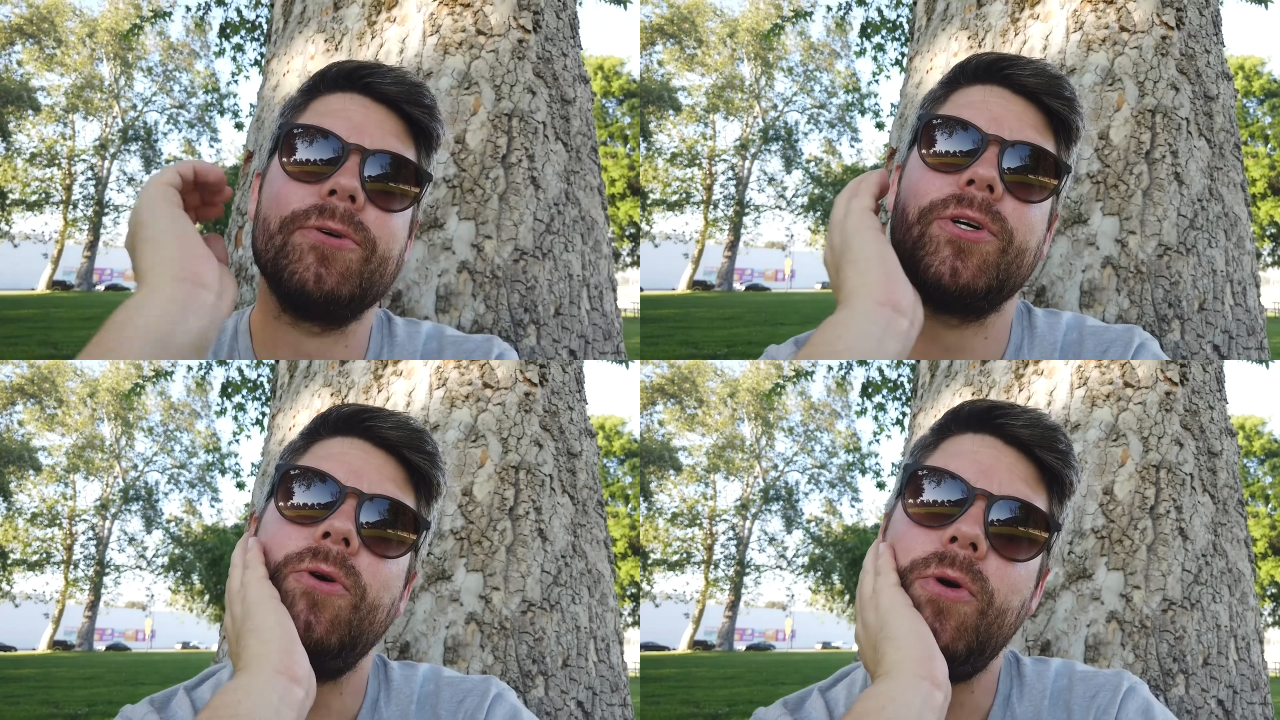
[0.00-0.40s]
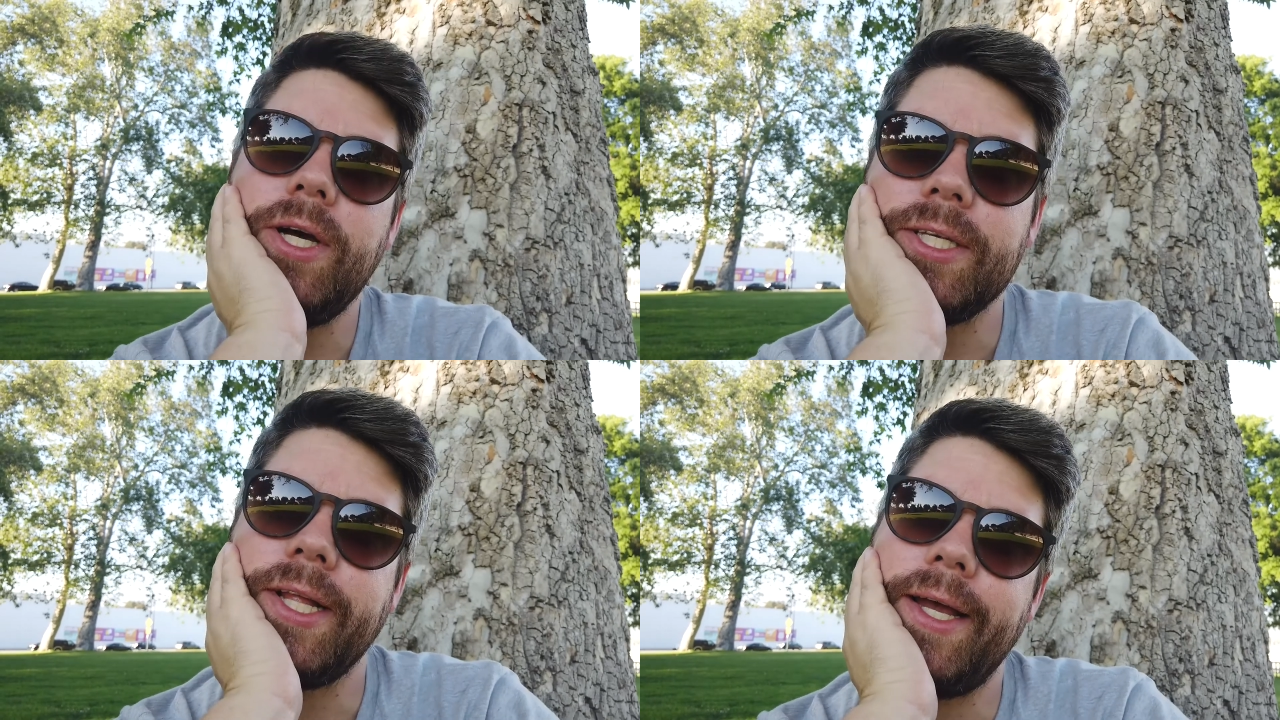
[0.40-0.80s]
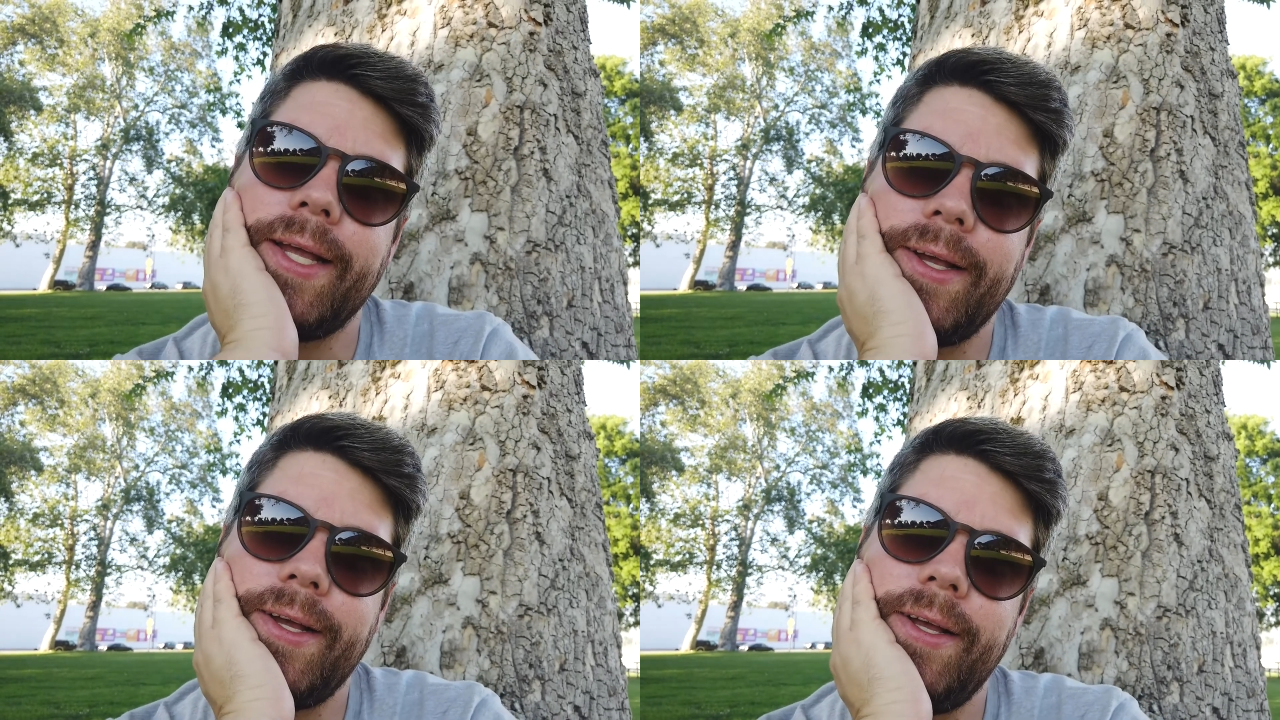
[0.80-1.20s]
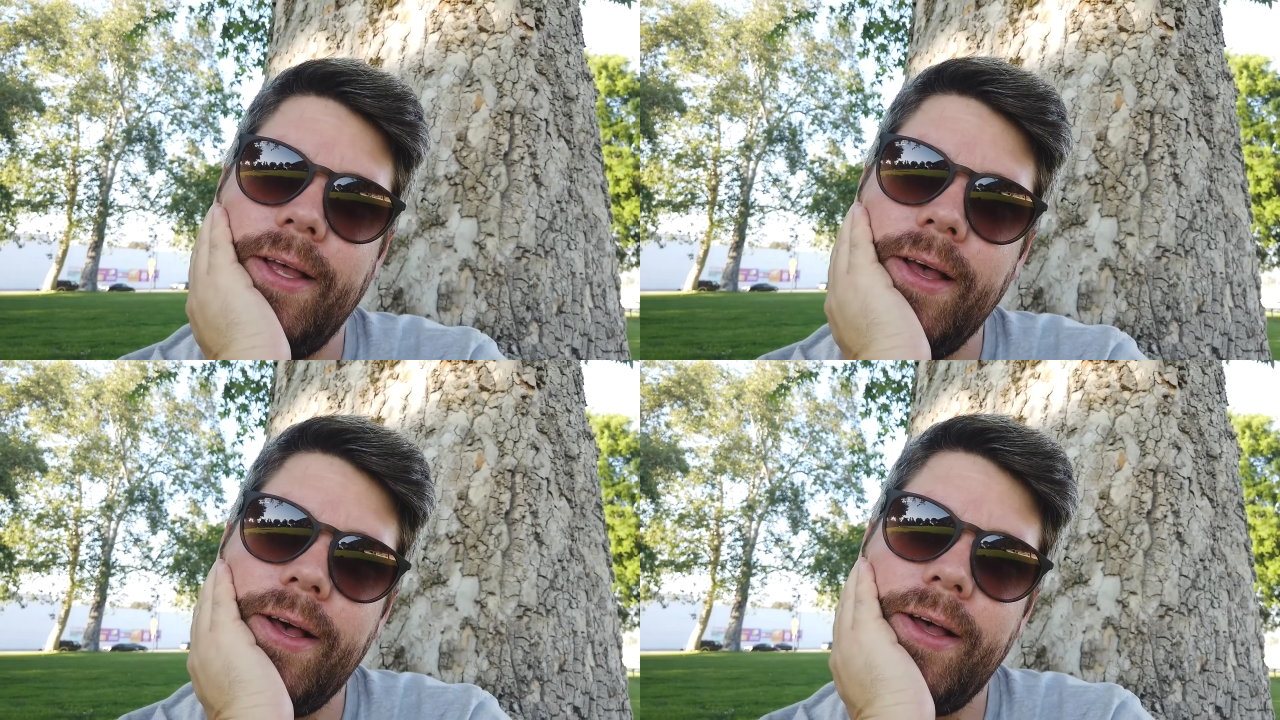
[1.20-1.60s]
that was always like,
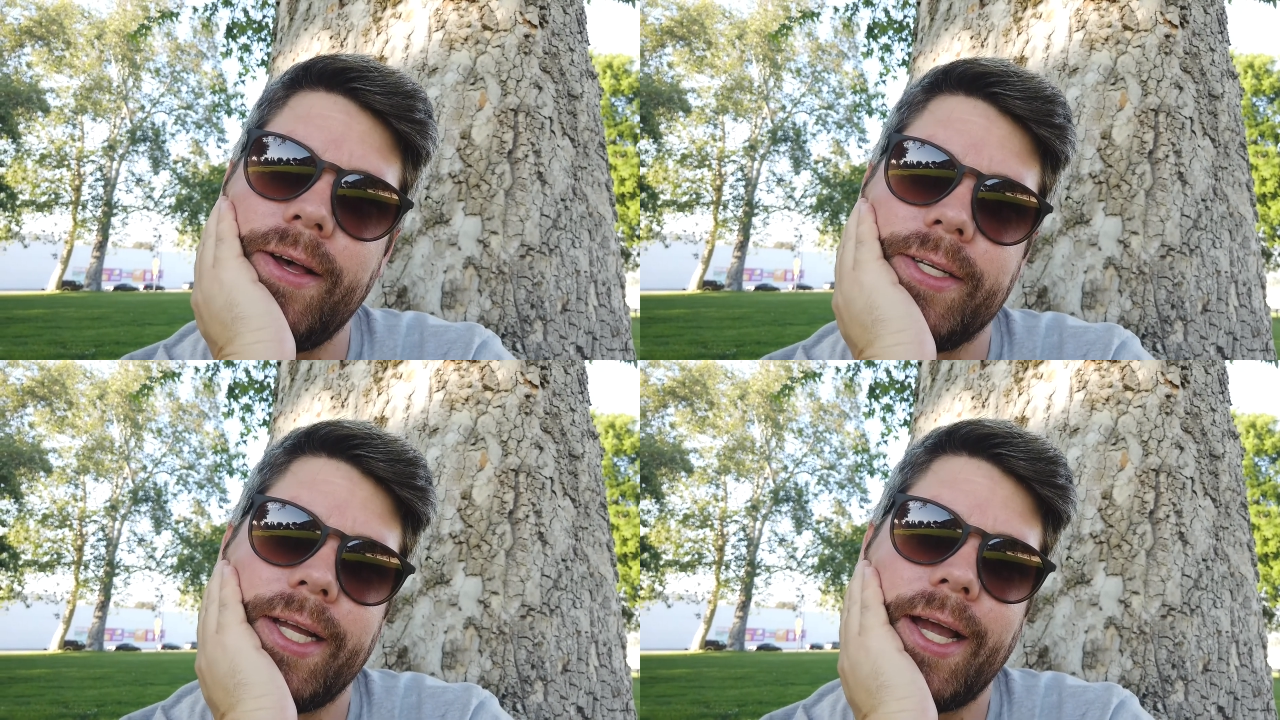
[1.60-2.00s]
ugh,